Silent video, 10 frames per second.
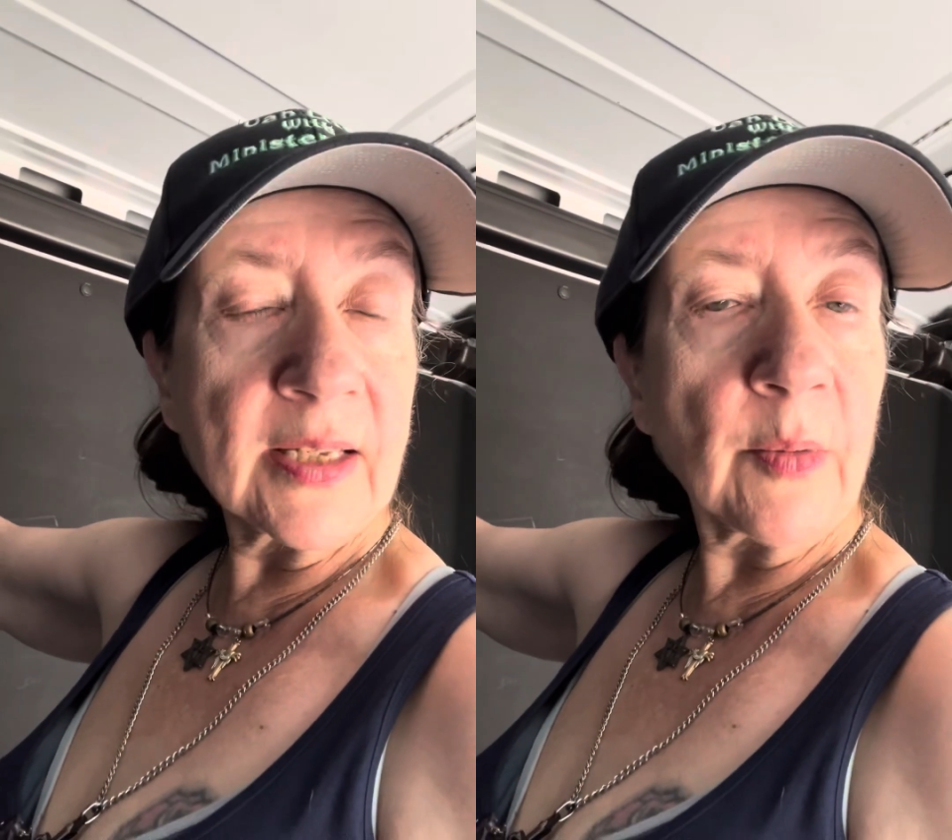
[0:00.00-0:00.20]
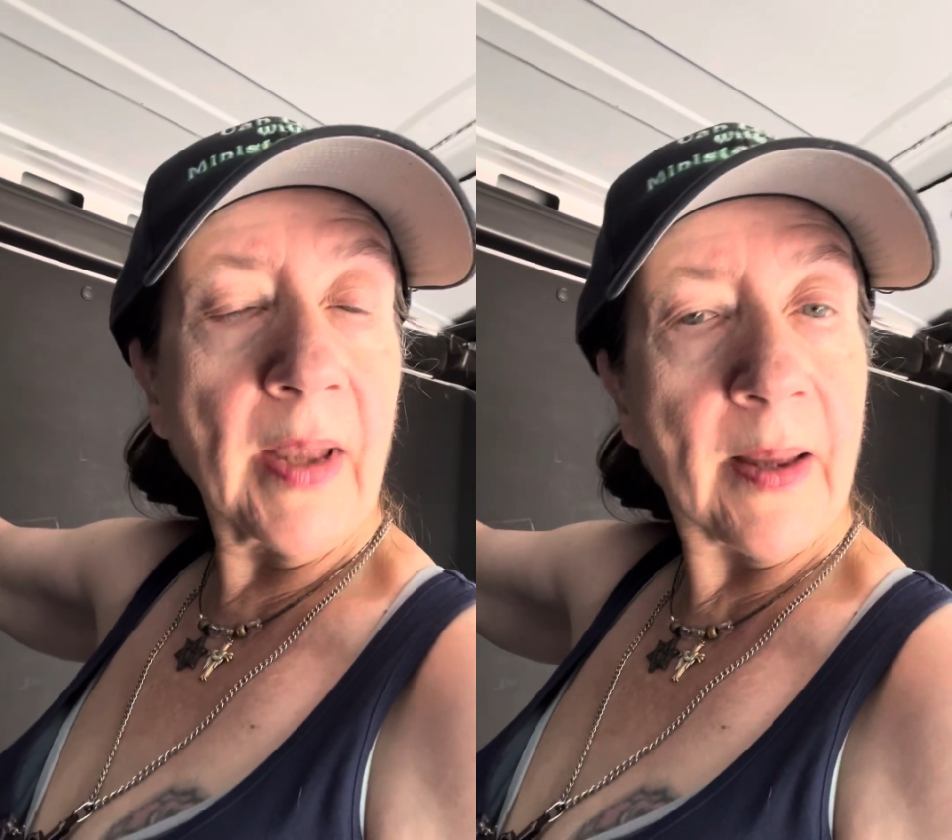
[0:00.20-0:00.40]

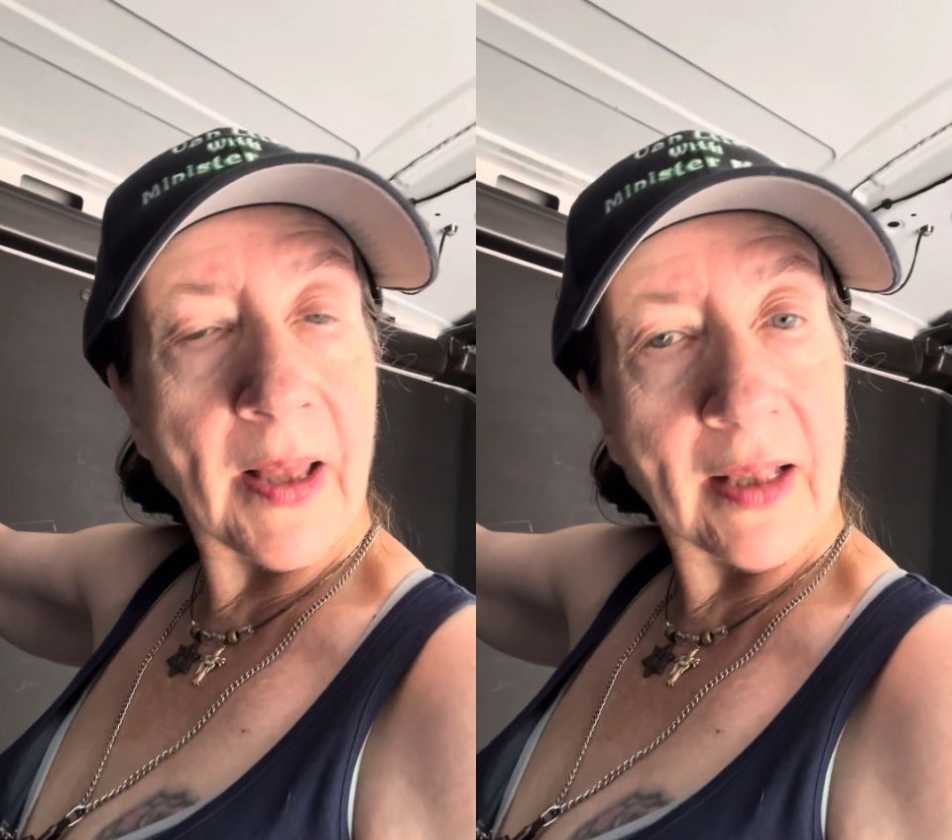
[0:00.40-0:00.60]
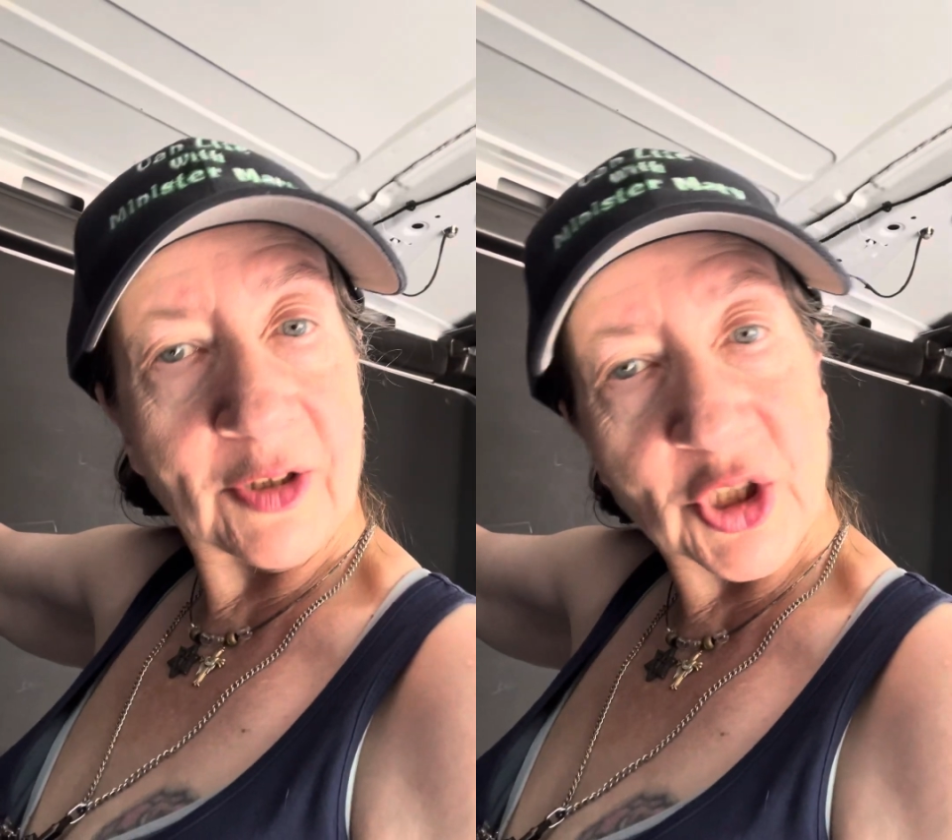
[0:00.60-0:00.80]
so my
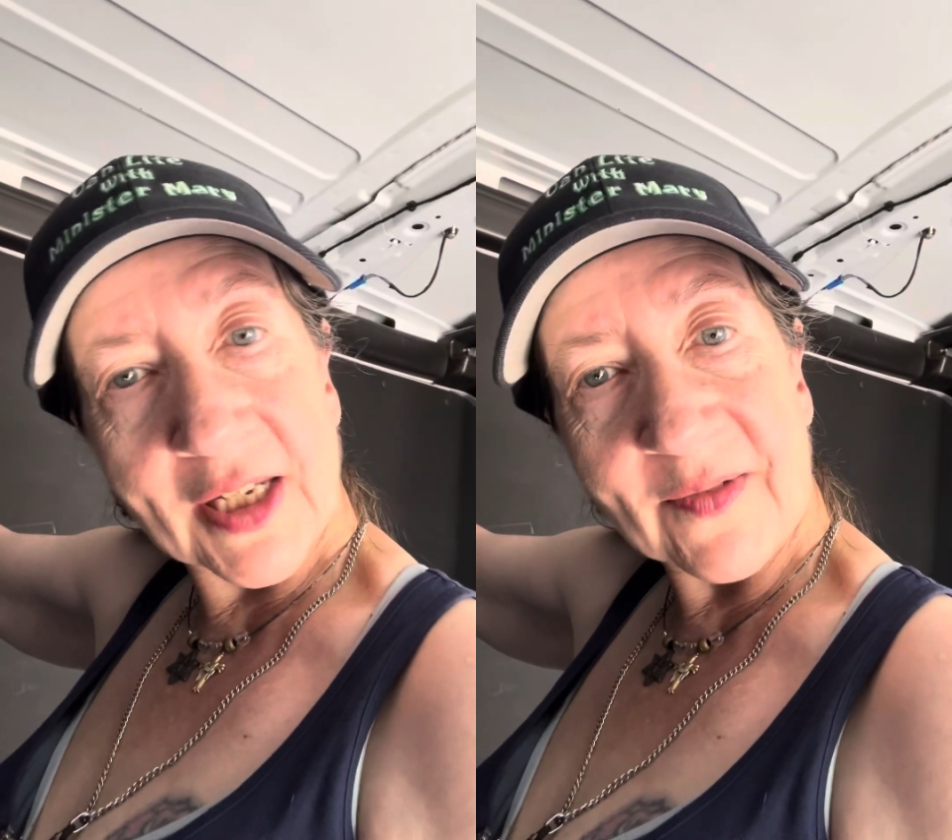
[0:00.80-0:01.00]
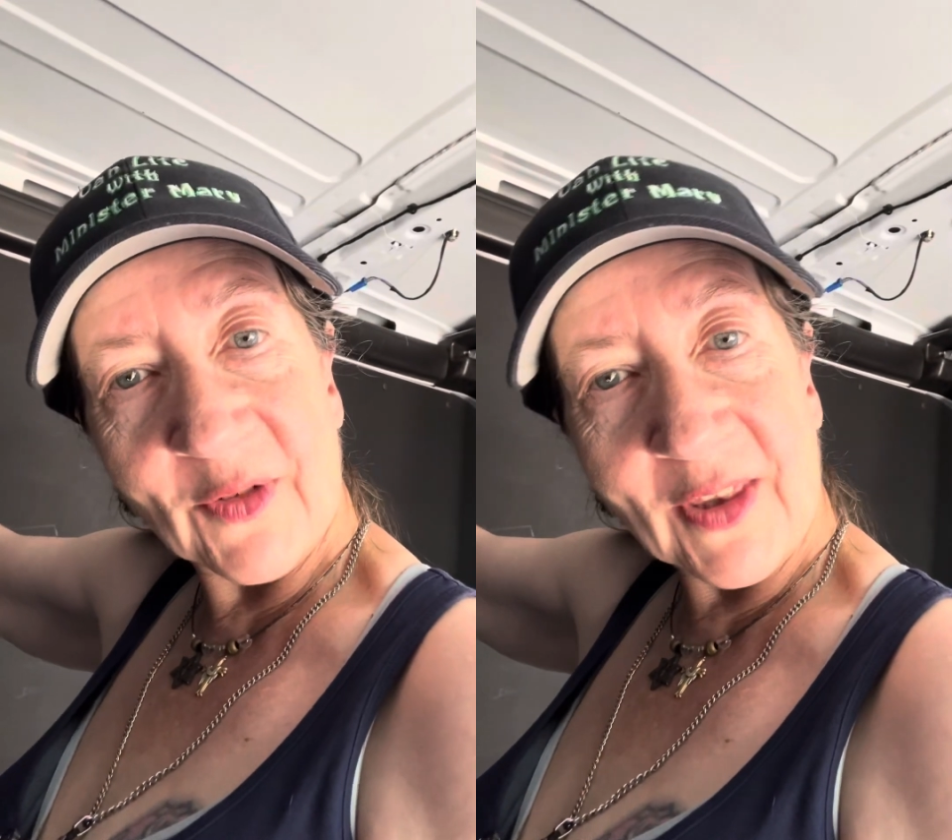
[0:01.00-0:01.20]

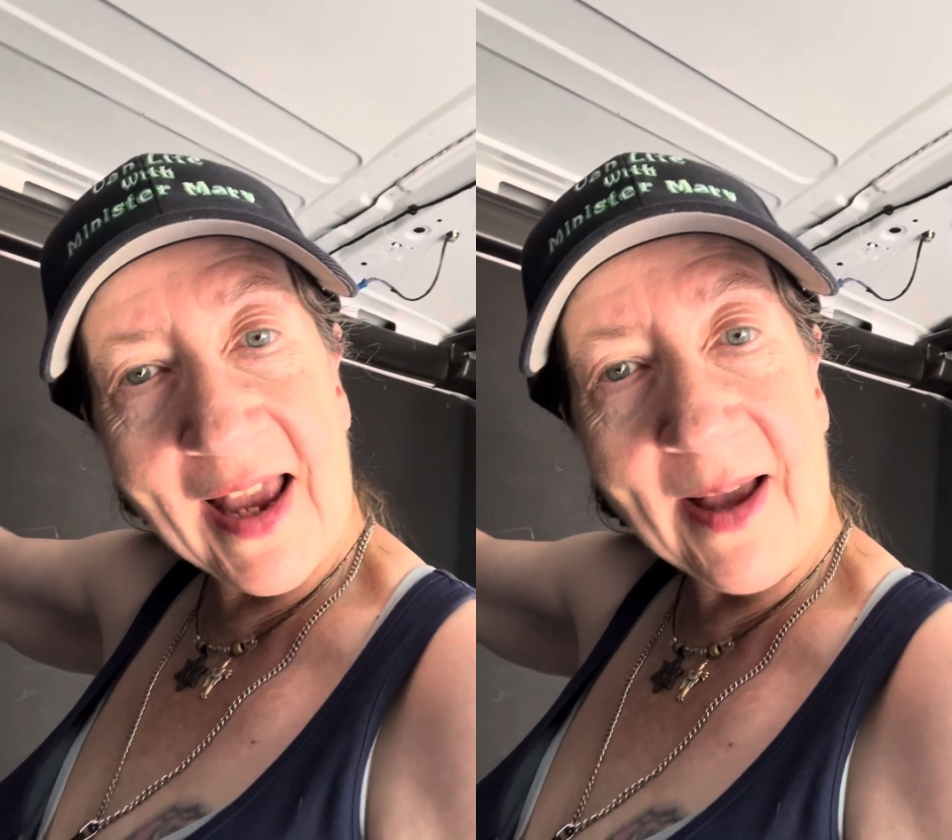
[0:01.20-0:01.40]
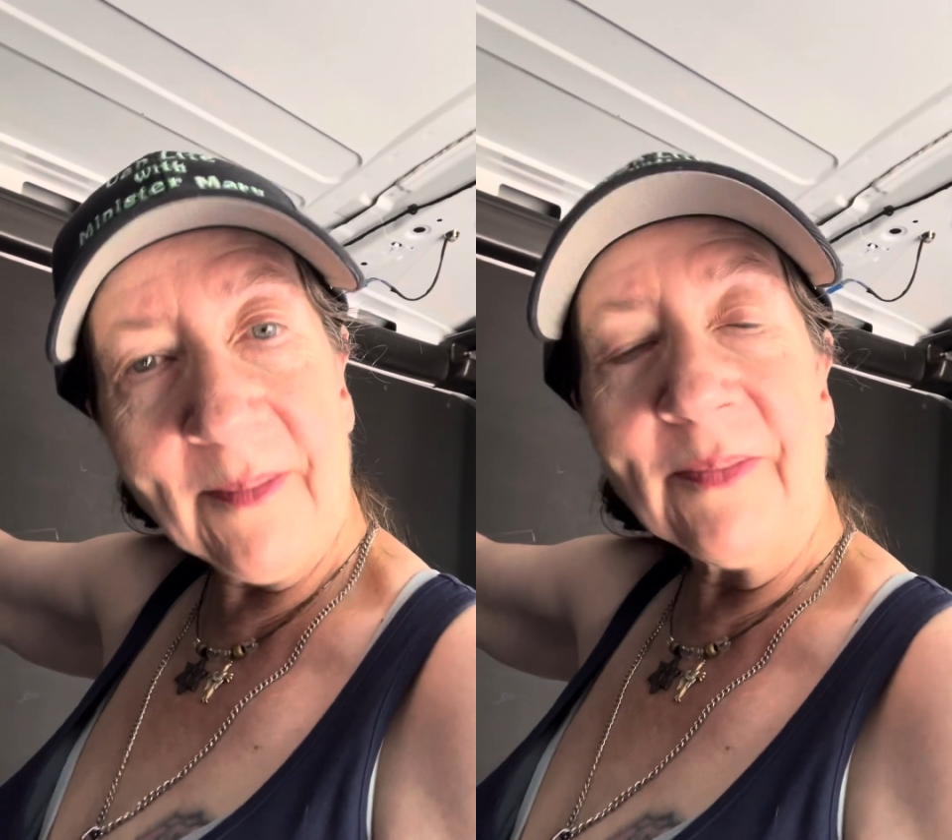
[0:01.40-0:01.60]
apologies for
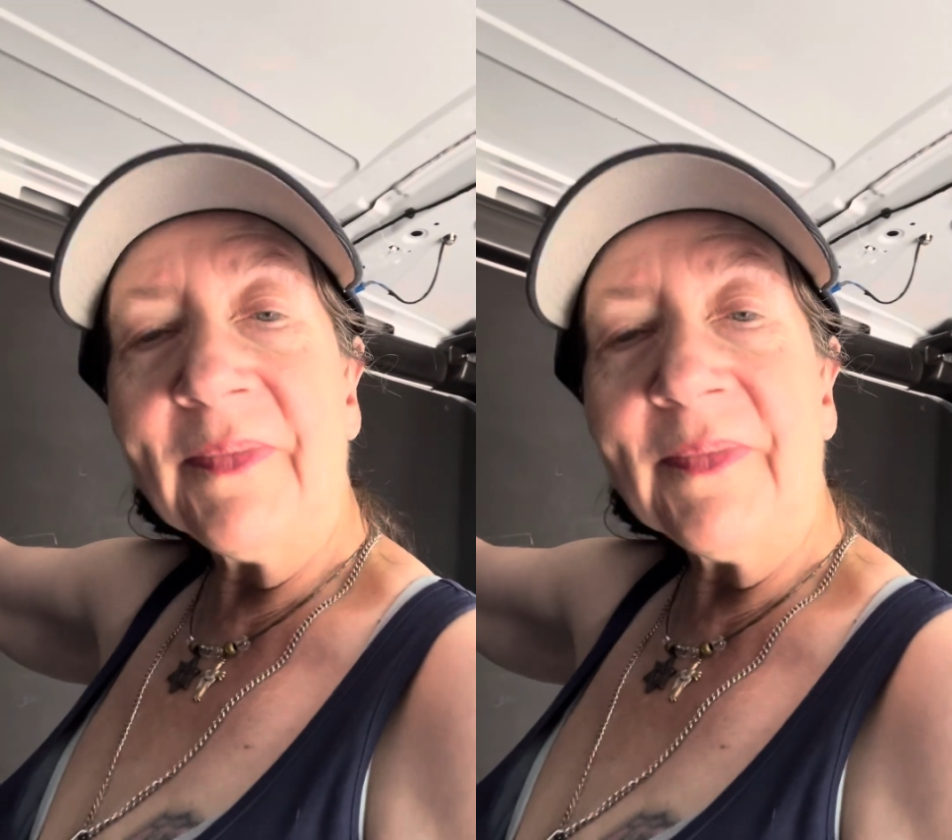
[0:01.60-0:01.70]
that.